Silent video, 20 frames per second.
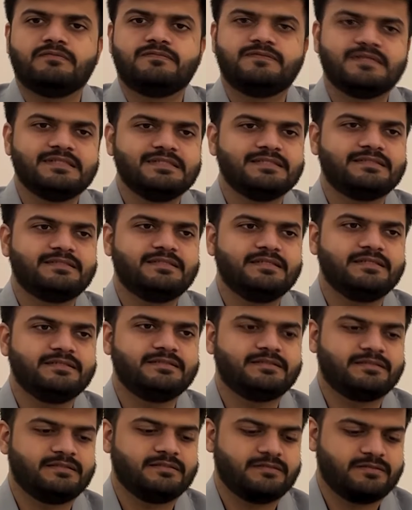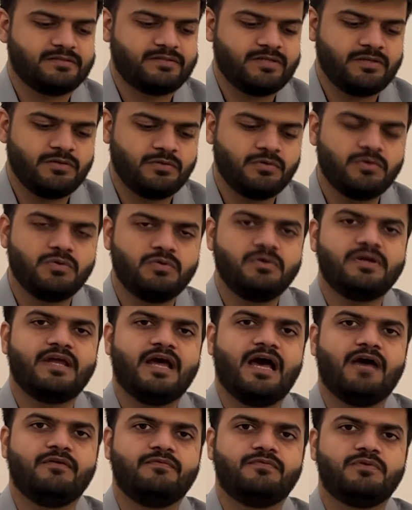First is you don't
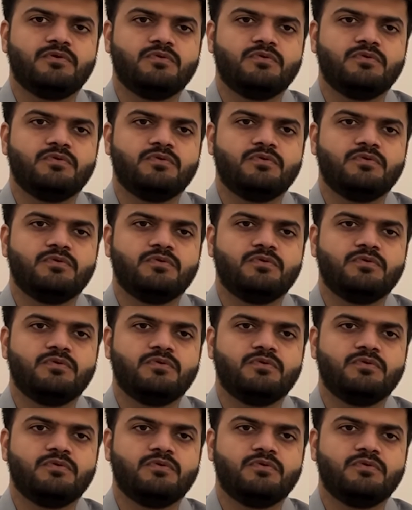have